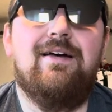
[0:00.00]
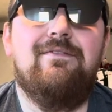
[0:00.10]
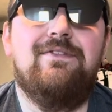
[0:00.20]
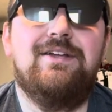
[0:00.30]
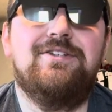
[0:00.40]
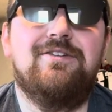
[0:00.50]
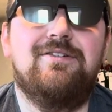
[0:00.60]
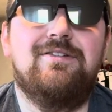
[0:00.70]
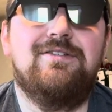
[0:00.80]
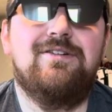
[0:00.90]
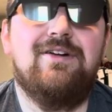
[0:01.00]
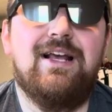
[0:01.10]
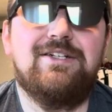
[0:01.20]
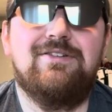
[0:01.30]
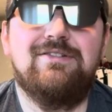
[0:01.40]
Vitures or
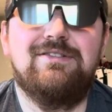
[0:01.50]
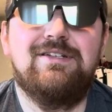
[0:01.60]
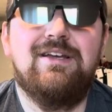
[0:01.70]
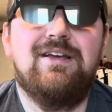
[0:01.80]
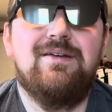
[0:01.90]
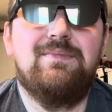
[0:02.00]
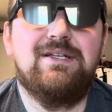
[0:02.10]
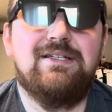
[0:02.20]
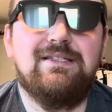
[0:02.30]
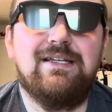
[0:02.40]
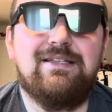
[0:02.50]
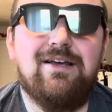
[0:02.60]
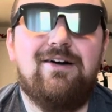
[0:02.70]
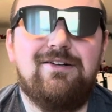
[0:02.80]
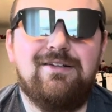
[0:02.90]
X-Reels, because it's like the
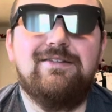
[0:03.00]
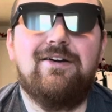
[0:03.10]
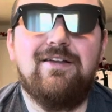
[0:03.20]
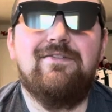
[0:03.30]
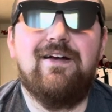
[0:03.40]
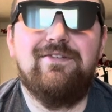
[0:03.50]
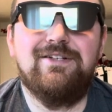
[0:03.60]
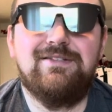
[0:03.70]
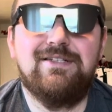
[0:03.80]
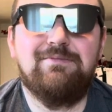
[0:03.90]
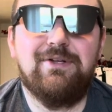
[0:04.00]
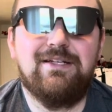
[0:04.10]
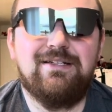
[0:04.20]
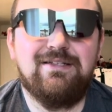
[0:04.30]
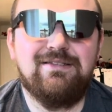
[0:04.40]
135-inch display,
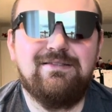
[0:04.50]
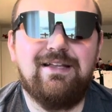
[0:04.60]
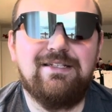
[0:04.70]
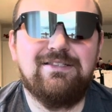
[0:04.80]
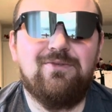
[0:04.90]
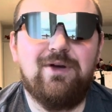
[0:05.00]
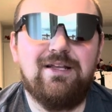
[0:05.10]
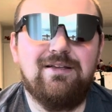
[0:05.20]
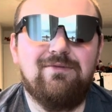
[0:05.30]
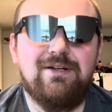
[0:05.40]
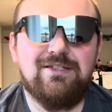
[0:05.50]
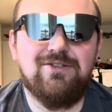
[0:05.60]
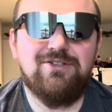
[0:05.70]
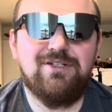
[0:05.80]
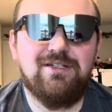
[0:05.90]
because that's the way the
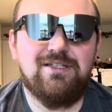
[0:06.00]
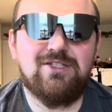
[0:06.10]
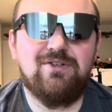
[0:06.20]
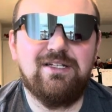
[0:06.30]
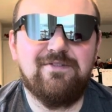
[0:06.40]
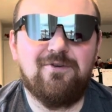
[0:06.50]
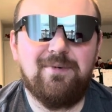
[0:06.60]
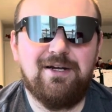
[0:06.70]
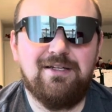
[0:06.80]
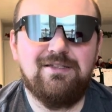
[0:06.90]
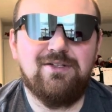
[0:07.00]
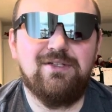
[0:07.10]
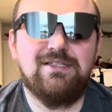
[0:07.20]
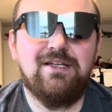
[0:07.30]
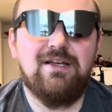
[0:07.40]
resolution and the screen's formatted. So
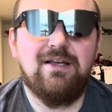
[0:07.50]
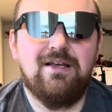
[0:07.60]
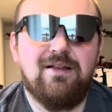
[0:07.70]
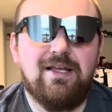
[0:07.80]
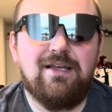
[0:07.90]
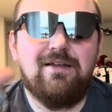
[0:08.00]
it's like,